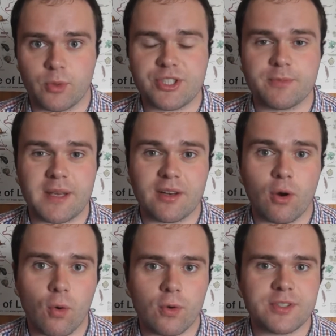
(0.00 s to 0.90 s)
which is being
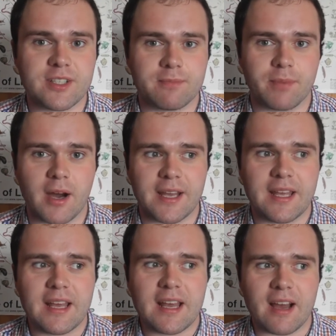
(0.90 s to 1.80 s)
haunted
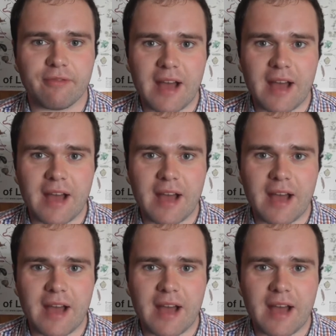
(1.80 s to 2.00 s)
by a